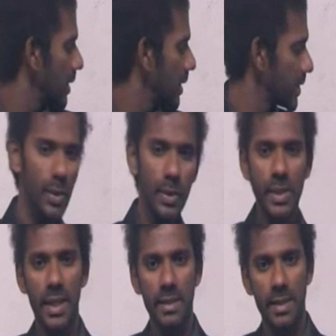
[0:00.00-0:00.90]
list down those
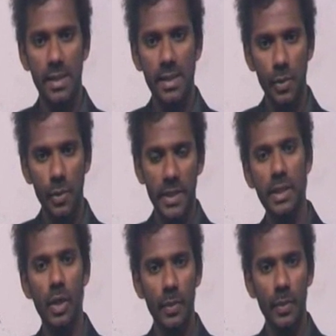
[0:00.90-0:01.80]
sentences. You may take
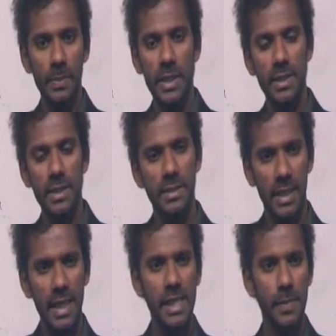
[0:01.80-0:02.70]
them along with me. Then
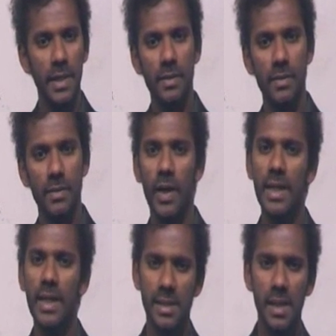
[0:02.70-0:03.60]
I'll explain
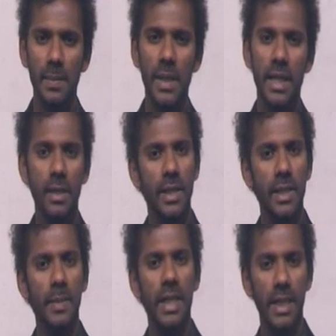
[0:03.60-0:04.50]
why some are correct, why
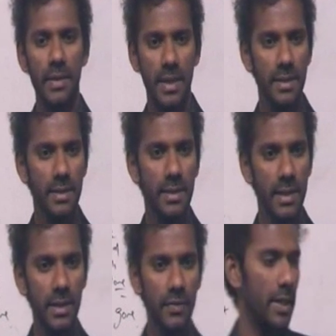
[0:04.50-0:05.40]
some are incorrect.
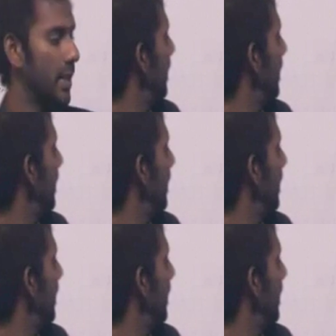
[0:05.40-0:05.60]
Clear? Fine.